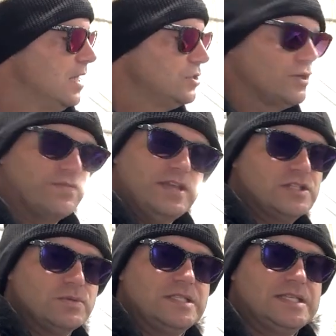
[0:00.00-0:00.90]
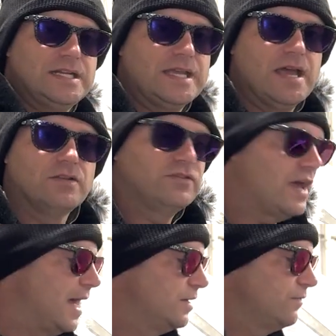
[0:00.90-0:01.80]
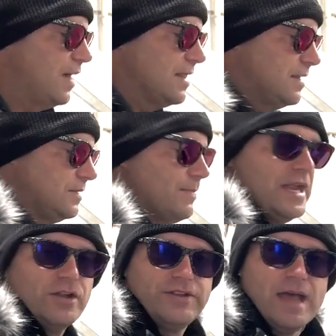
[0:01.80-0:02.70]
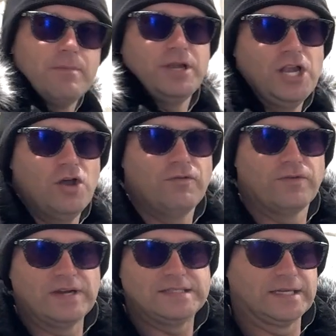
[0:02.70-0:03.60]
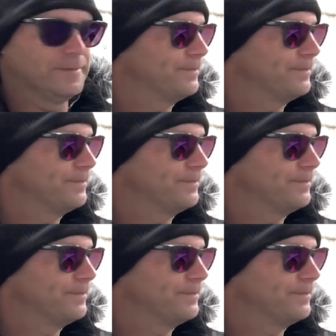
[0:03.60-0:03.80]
So if this was sitting outside, you've got this metal down below freezing.